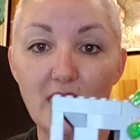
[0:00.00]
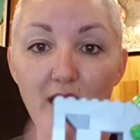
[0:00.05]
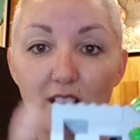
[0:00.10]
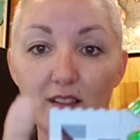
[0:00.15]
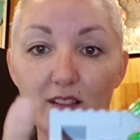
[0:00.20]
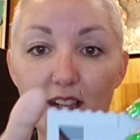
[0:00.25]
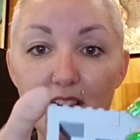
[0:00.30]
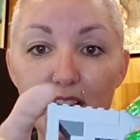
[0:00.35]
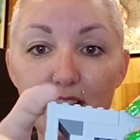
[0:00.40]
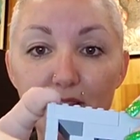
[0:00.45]

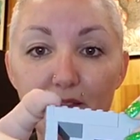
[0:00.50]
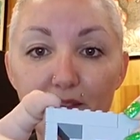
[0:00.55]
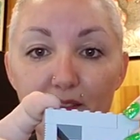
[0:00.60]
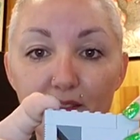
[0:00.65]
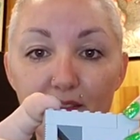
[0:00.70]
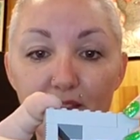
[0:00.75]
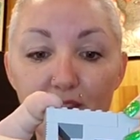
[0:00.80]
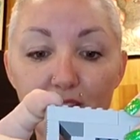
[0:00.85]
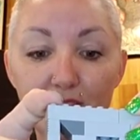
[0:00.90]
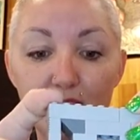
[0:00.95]
All right.
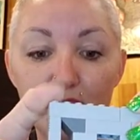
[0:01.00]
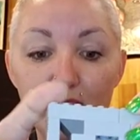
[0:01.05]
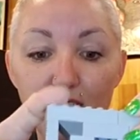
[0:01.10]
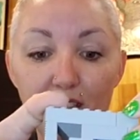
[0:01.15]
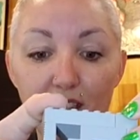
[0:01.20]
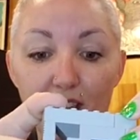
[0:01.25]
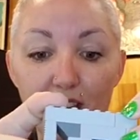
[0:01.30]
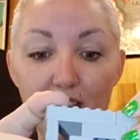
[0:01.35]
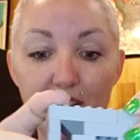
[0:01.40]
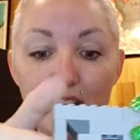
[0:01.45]

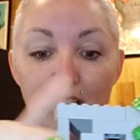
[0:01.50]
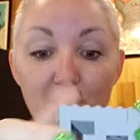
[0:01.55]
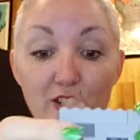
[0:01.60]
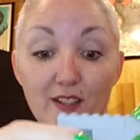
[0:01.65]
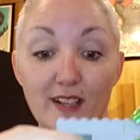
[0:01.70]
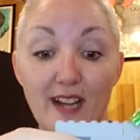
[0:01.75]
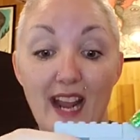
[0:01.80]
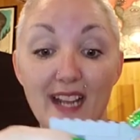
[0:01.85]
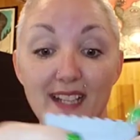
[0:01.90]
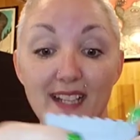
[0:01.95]
And then
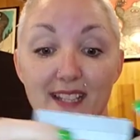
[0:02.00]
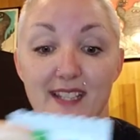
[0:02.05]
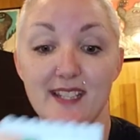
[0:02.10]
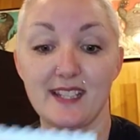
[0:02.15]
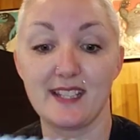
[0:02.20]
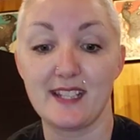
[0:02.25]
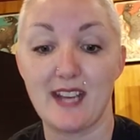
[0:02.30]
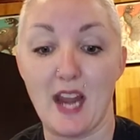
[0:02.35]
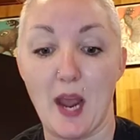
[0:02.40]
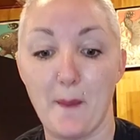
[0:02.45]
your
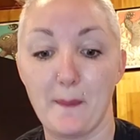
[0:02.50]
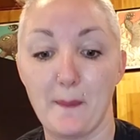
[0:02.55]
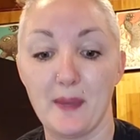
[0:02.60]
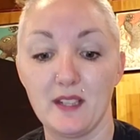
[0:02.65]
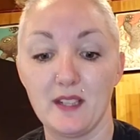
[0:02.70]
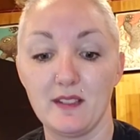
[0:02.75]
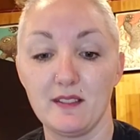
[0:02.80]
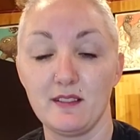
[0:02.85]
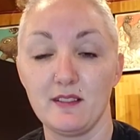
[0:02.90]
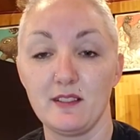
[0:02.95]
next step,
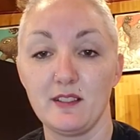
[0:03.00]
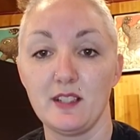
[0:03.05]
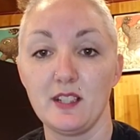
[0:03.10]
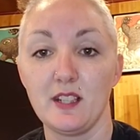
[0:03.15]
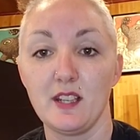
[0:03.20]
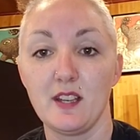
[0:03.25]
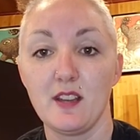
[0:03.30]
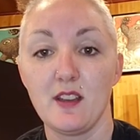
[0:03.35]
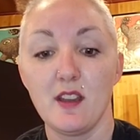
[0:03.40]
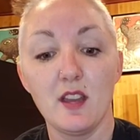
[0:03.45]

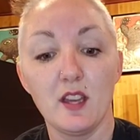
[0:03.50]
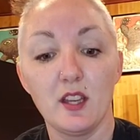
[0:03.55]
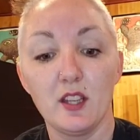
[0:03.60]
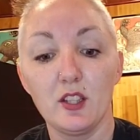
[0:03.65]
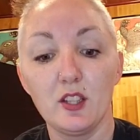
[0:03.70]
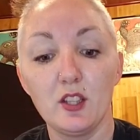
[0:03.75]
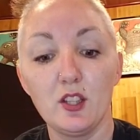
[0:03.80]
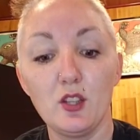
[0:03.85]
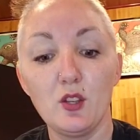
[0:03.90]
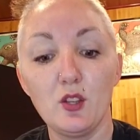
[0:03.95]

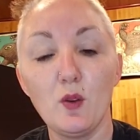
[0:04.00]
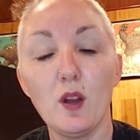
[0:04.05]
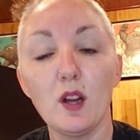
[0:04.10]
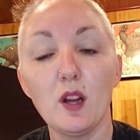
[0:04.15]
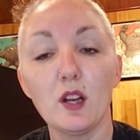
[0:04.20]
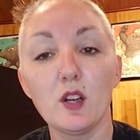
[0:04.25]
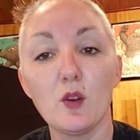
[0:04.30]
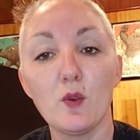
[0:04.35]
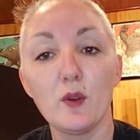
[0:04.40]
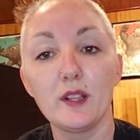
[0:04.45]
you
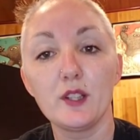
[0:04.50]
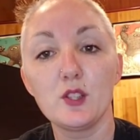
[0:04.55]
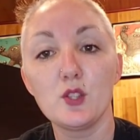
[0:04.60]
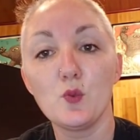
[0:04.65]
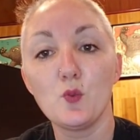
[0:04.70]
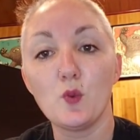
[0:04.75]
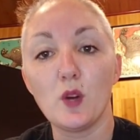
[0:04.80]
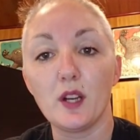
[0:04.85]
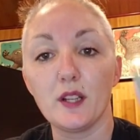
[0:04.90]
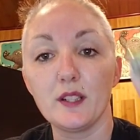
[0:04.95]
are going
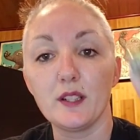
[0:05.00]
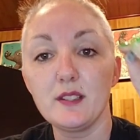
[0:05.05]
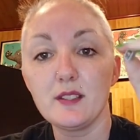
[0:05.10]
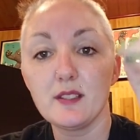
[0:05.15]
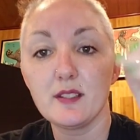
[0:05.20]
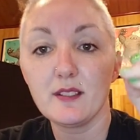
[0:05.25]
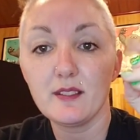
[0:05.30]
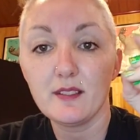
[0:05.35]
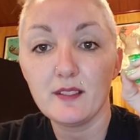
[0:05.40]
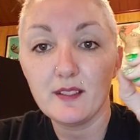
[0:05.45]
to
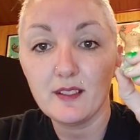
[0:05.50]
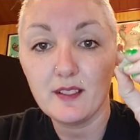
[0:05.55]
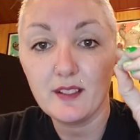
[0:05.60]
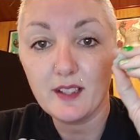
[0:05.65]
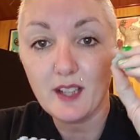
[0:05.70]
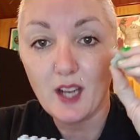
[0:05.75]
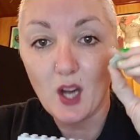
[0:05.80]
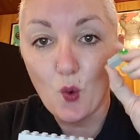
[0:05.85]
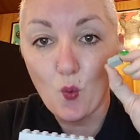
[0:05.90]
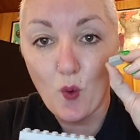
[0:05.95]
want
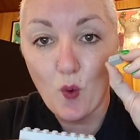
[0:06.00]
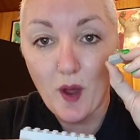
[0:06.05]
a